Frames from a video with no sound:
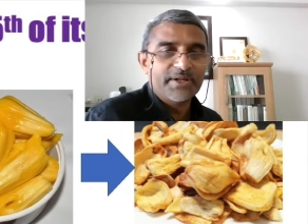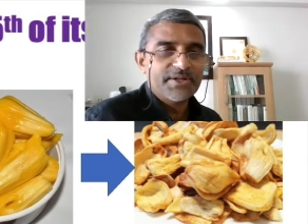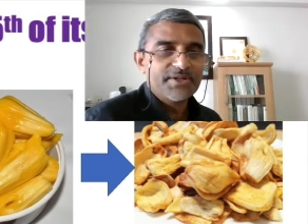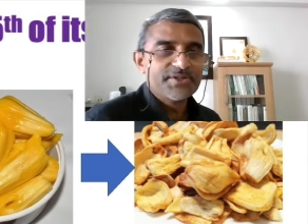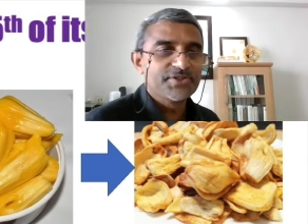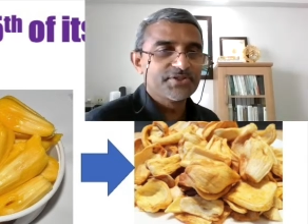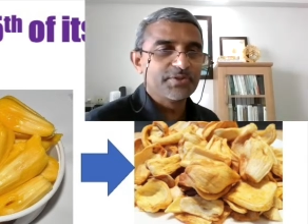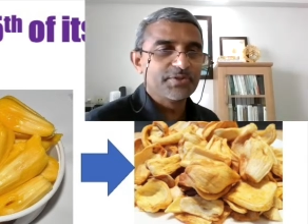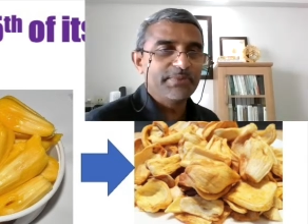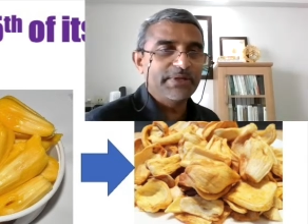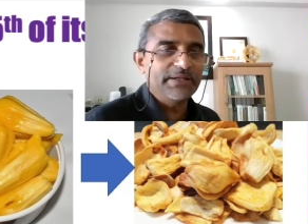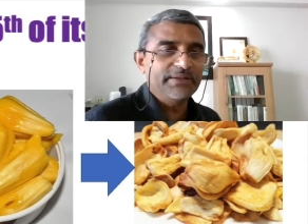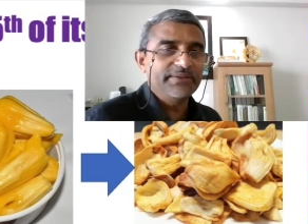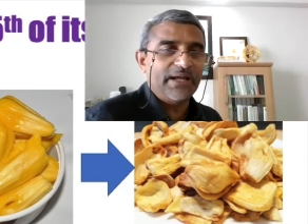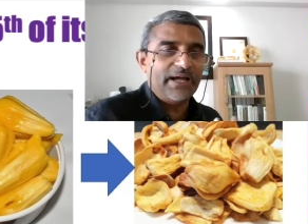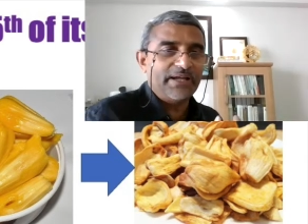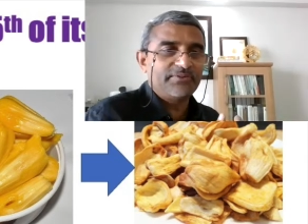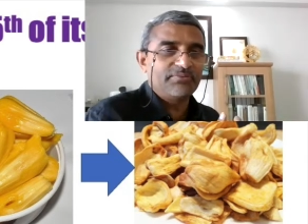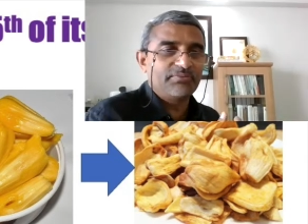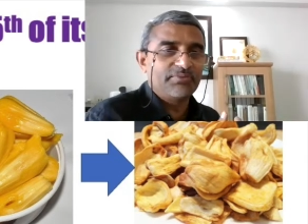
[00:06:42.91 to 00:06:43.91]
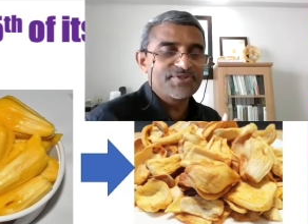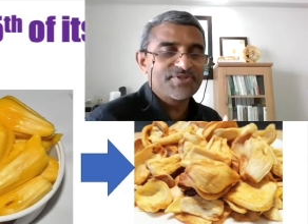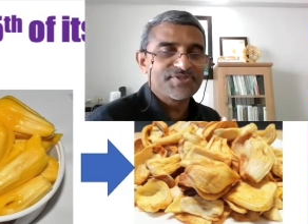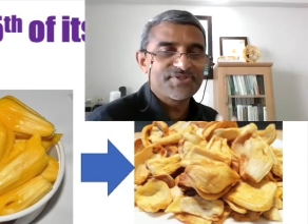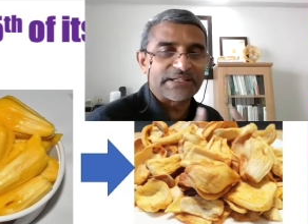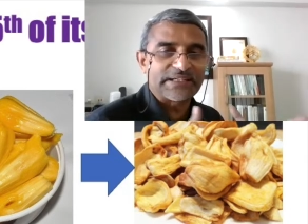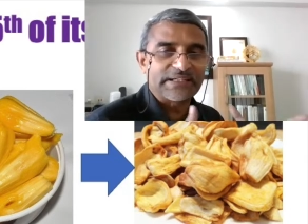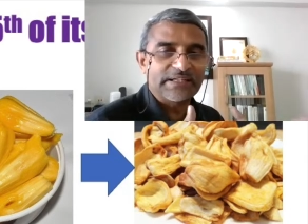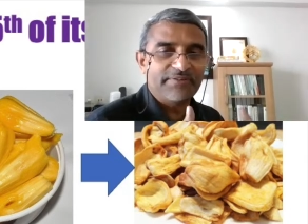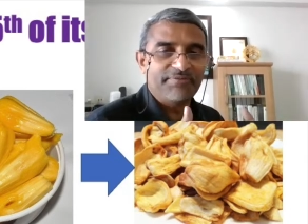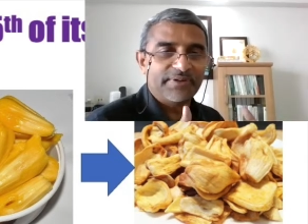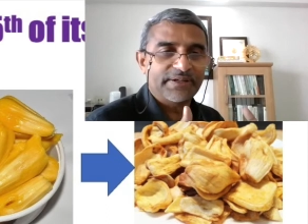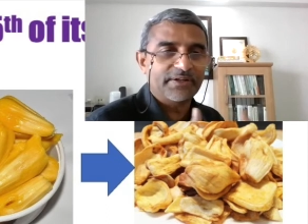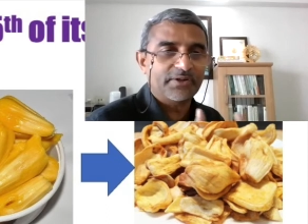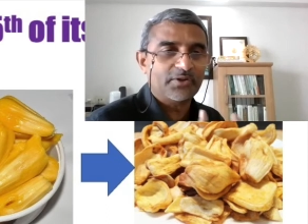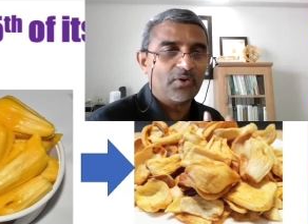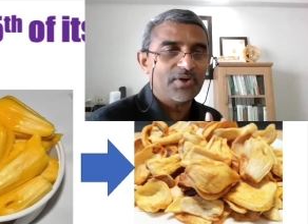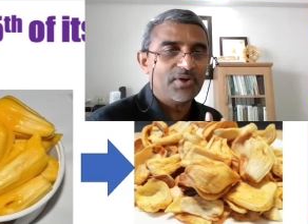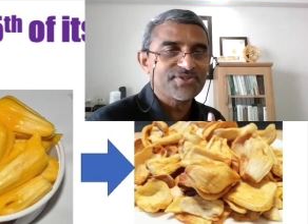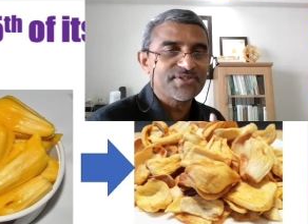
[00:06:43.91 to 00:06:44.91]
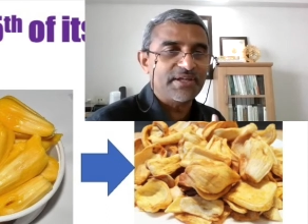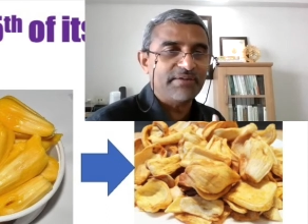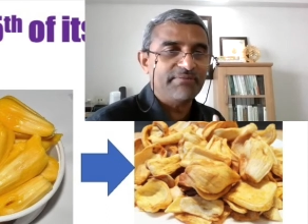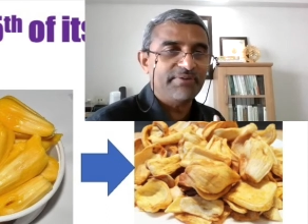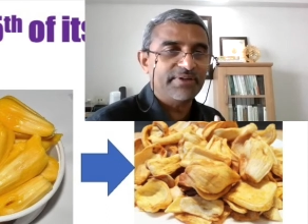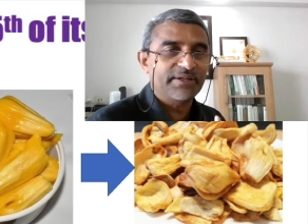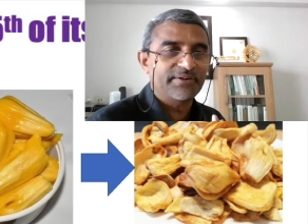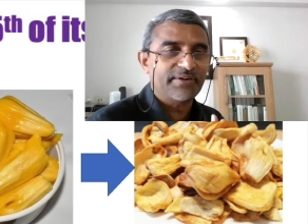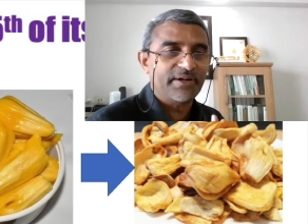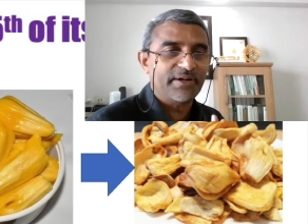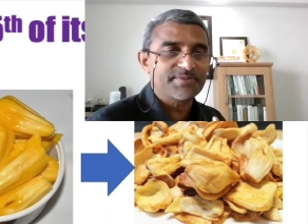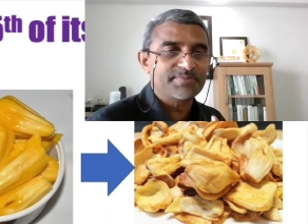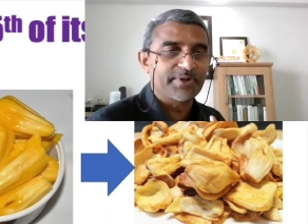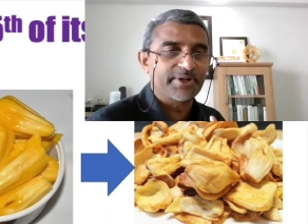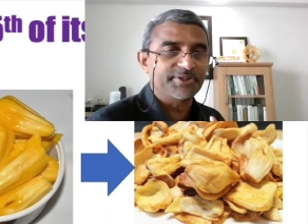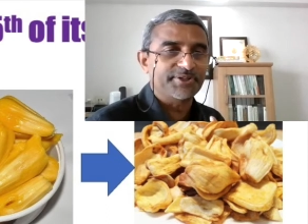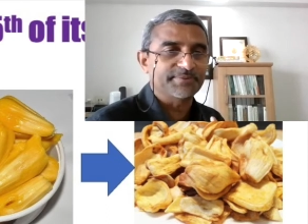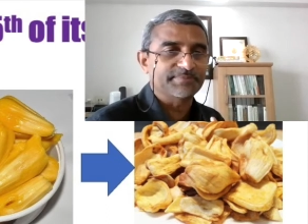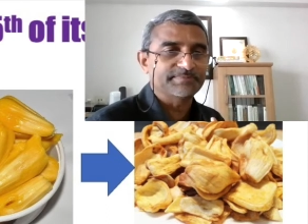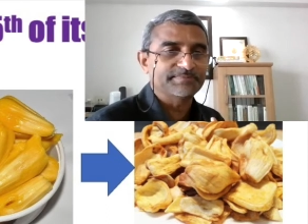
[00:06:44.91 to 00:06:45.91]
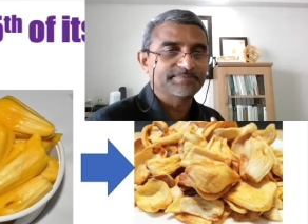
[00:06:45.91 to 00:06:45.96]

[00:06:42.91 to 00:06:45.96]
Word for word: So to me, that was a significant cost saving in transportation.